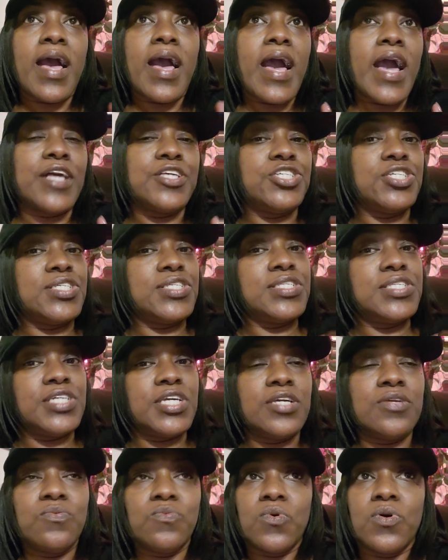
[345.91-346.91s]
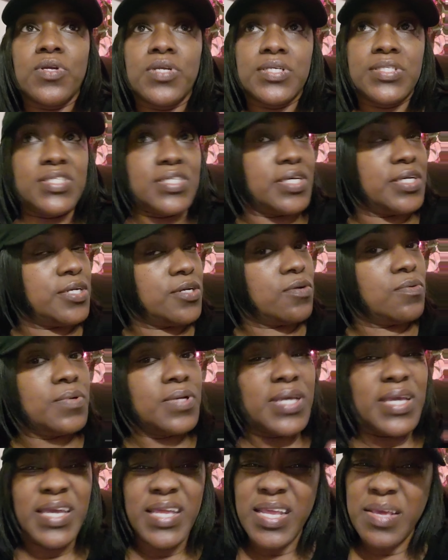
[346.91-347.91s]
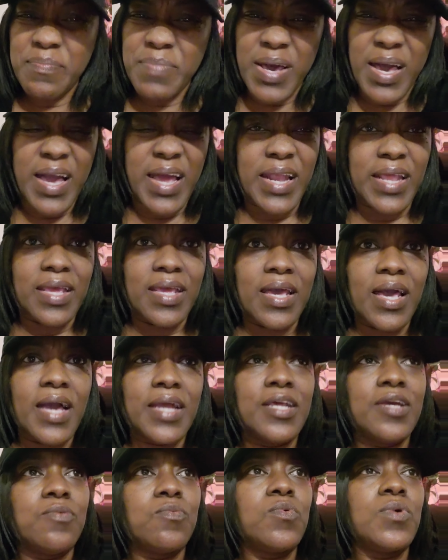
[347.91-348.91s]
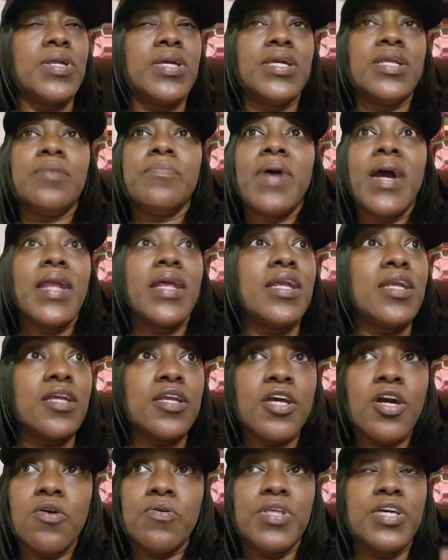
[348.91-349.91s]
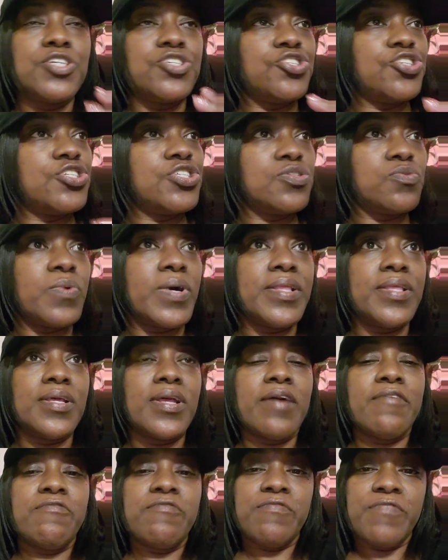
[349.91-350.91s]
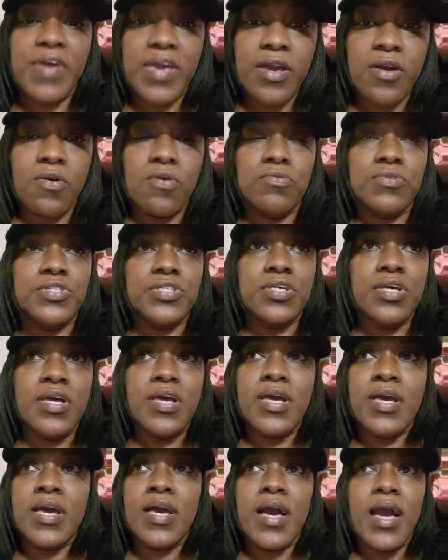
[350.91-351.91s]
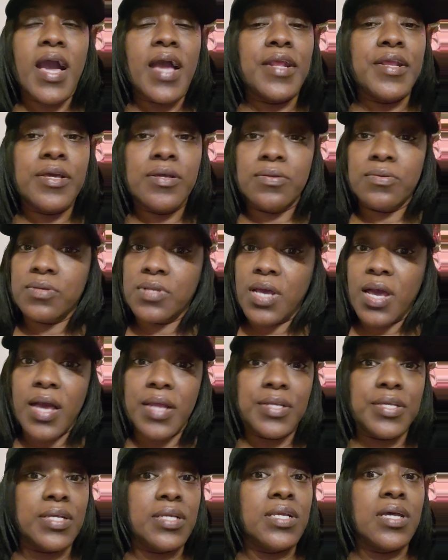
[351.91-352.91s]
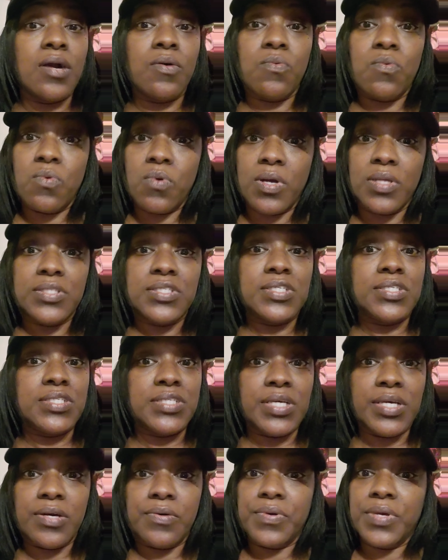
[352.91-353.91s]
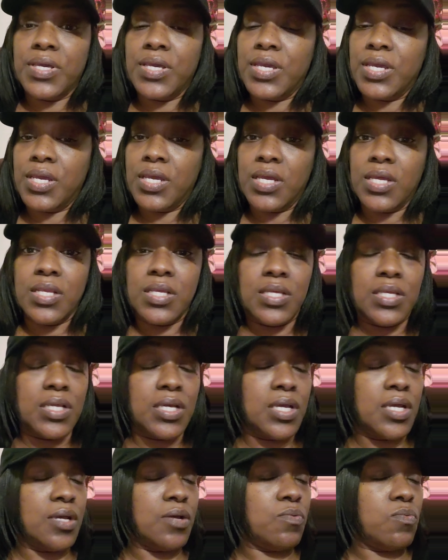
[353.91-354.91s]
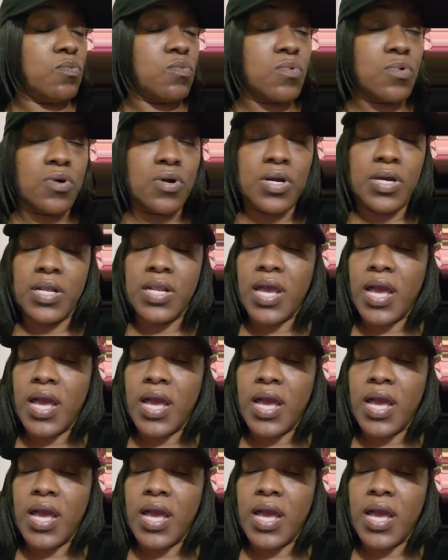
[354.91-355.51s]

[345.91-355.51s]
I just didn't want to tell anybody. I didn't want anybody to know. That's just the way that I felt. I did not want to tell anyone.